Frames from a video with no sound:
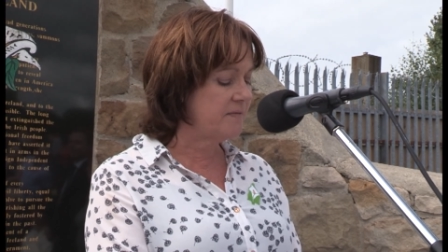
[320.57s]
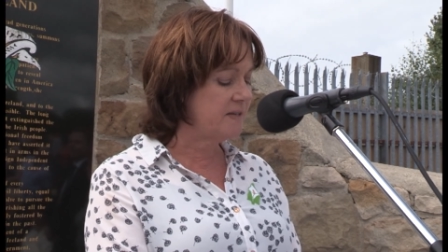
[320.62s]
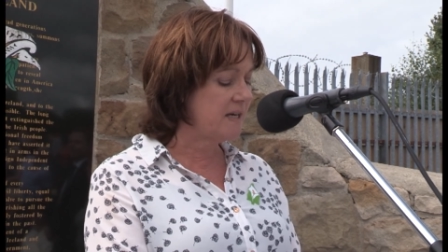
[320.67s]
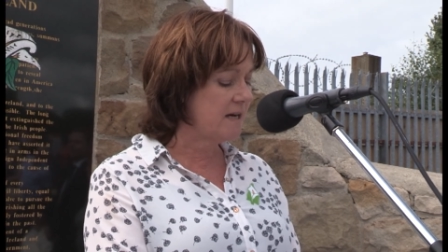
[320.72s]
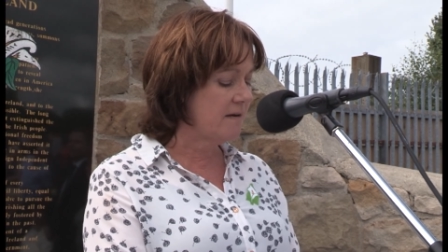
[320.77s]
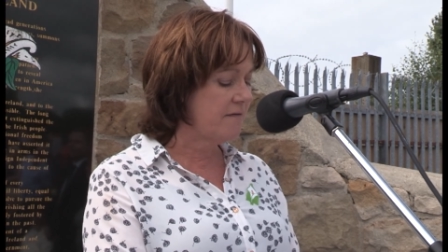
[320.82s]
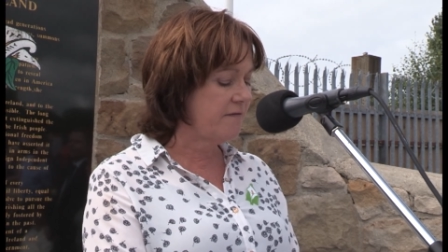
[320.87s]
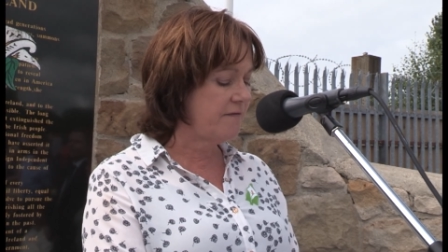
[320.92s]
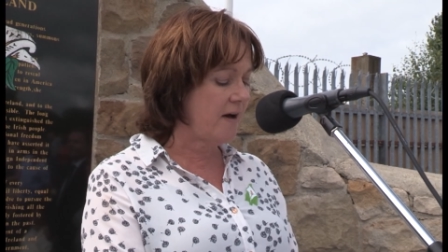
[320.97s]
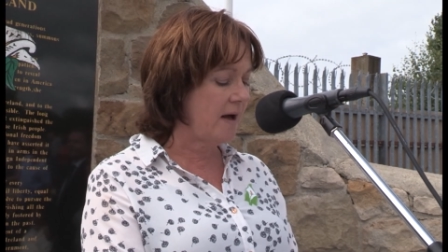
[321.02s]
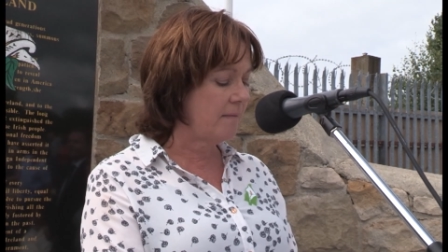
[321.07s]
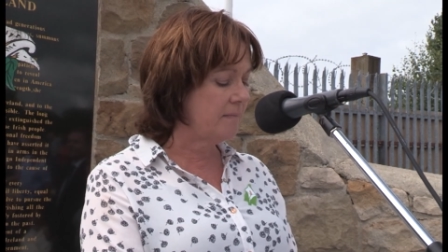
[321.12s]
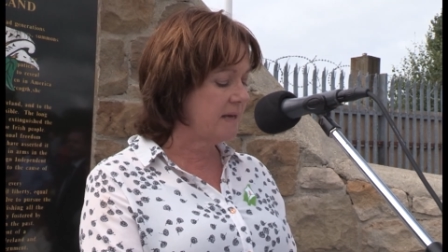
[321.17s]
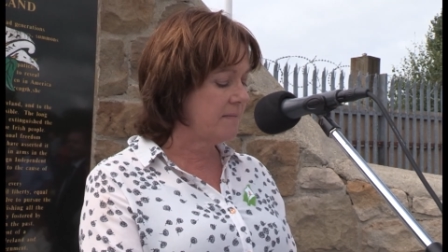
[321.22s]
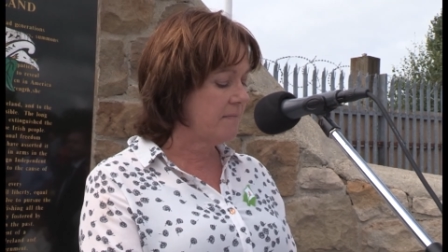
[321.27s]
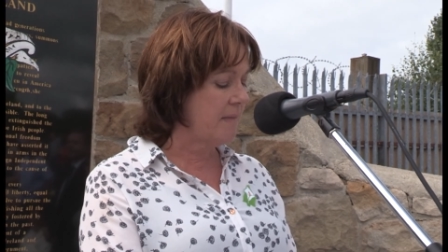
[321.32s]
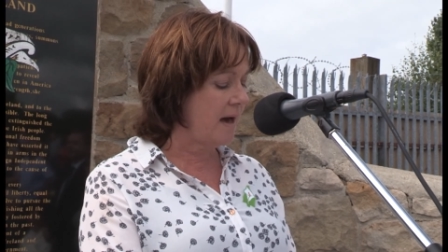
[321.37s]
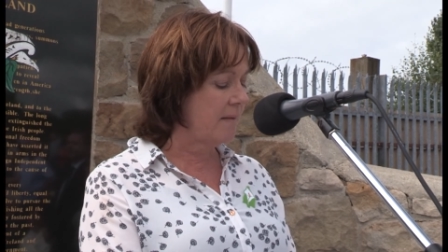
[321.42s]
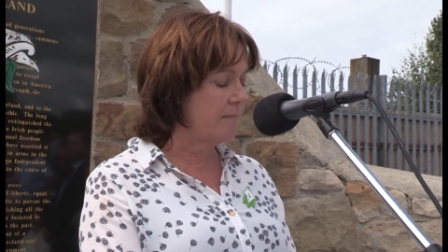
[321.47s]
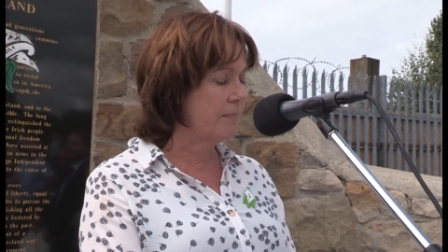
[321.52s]
dear family
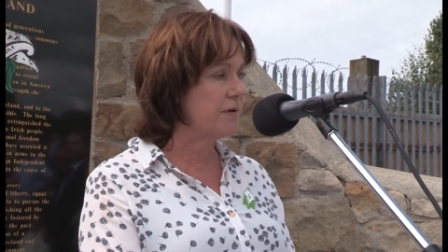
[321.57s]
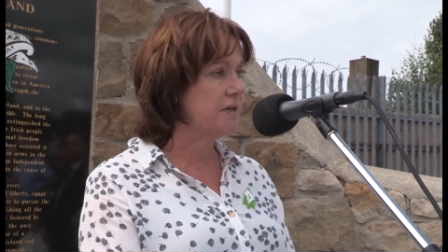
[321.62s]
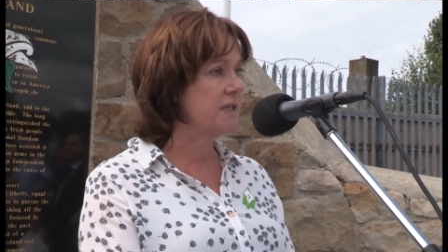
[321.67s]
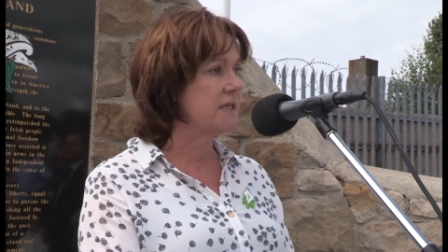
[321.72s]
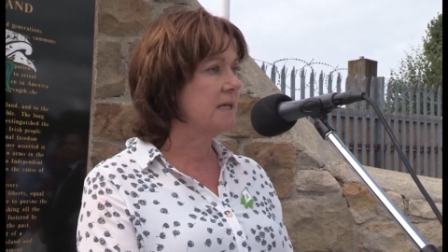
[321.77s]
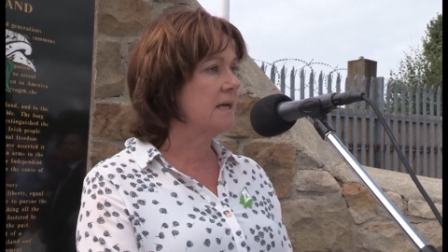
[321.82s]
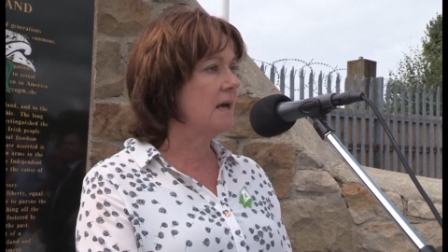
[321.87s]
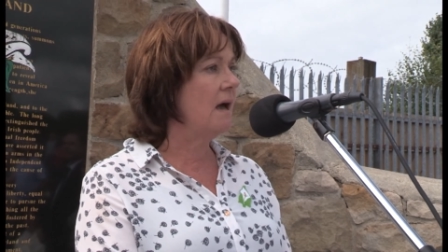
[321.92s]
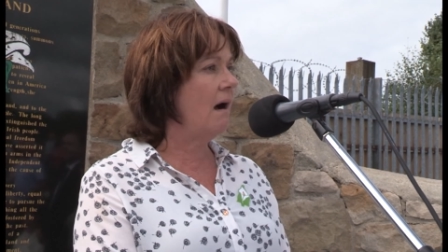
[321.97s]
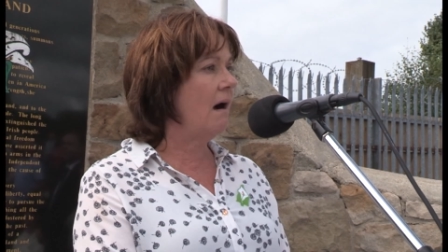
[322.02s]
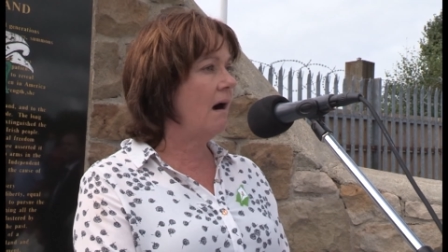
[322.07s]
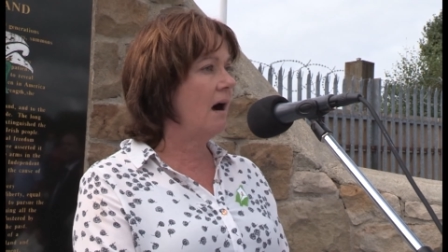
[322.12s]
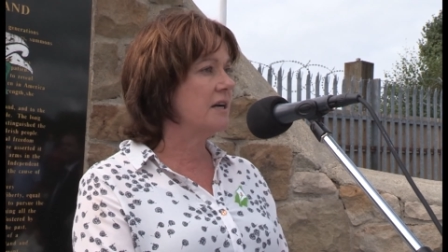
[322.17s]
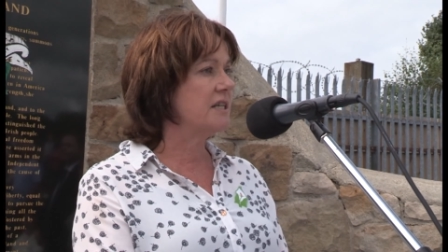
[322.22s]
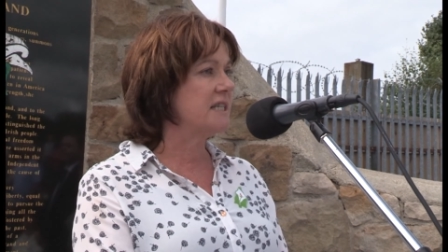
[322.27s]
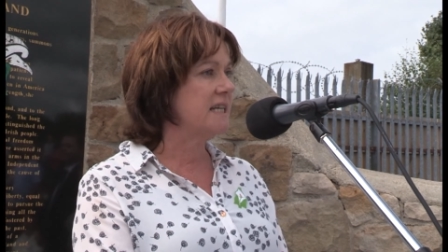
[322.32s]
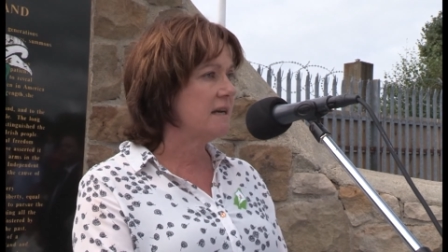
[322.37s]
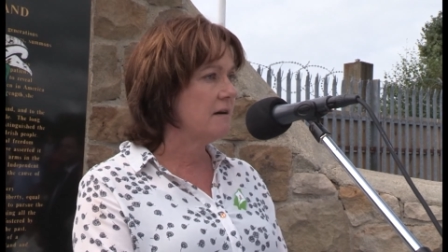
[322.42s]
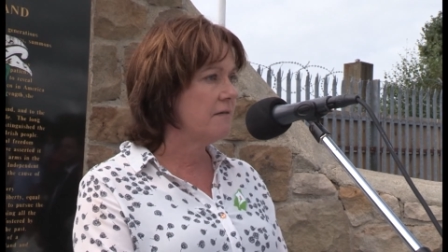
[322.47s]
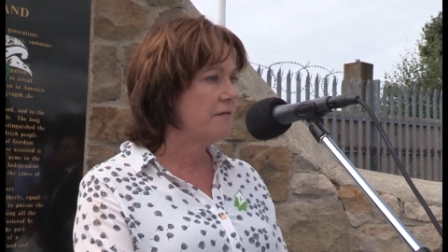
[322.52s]
members, our
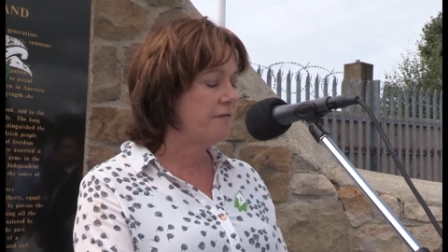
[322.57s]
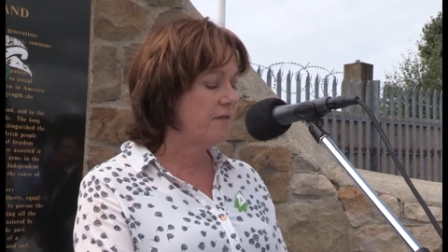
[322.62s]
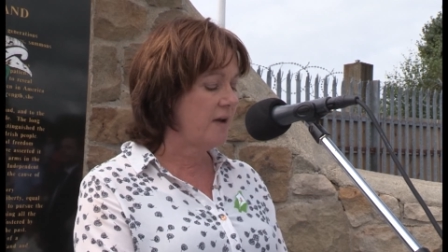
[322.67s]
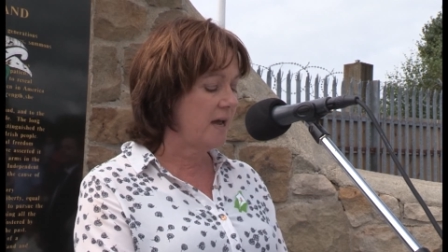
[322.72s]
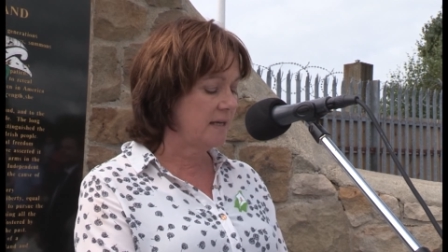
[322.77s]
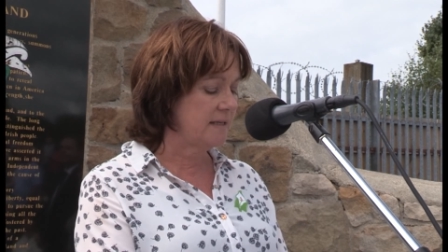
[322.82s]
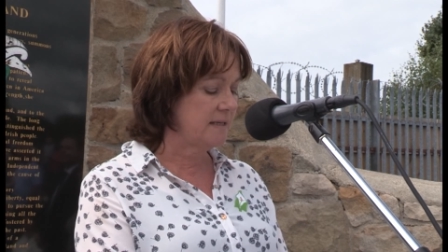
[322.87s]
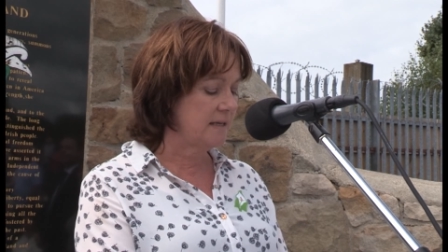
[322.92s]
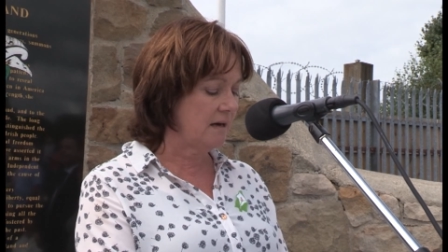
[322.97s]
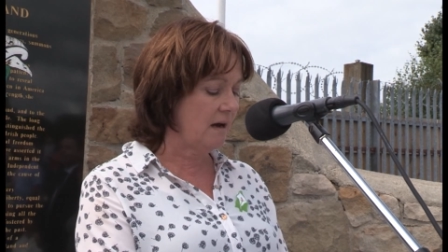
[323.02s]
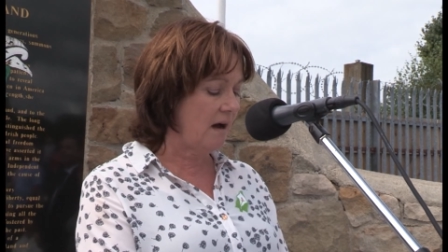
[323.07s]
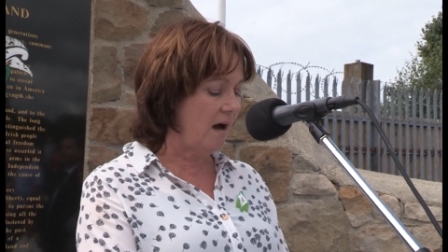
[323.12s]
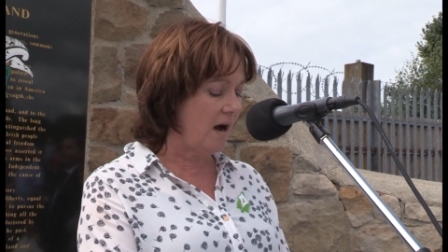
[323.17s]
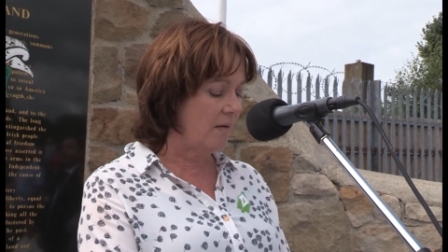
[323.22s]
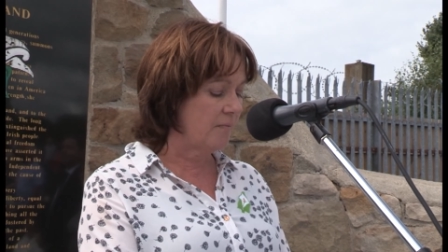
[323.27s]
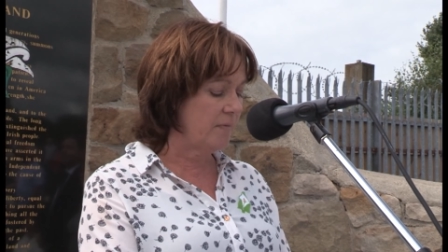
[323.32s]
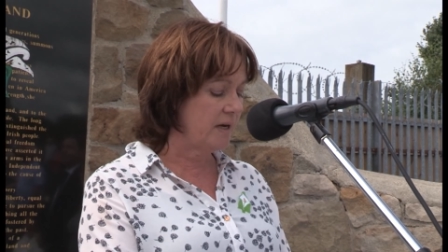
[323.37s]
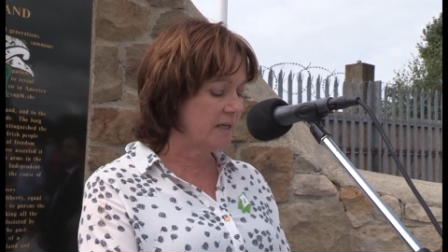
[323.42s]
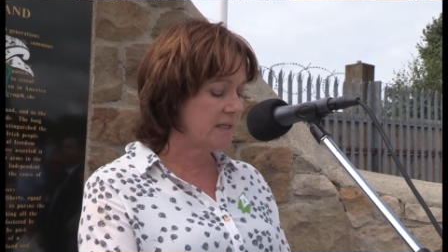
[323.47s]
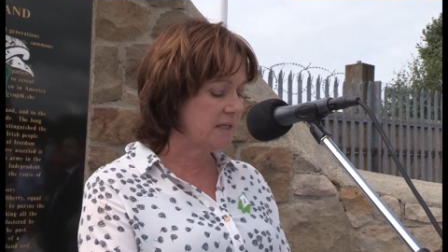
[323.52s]
dear friends and
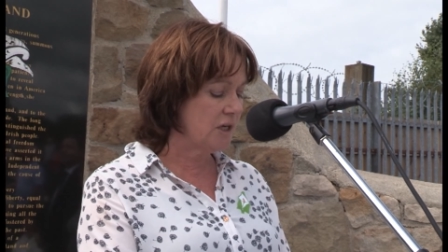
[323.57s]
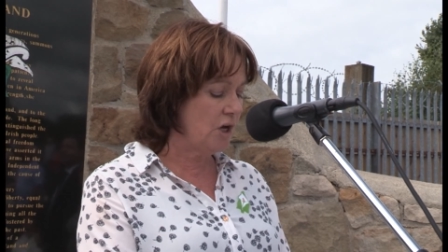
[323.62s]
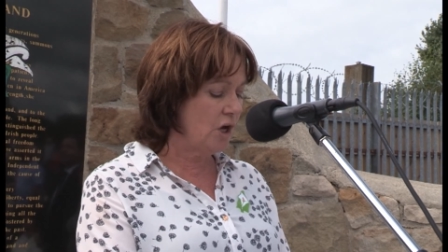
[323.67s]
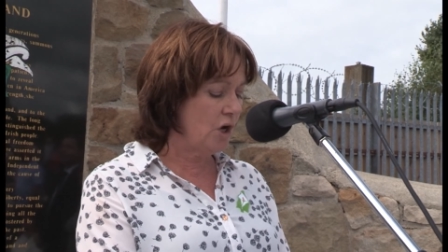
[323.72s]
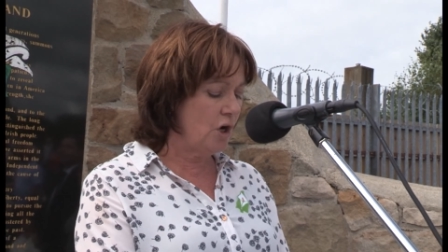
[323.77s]
comrades,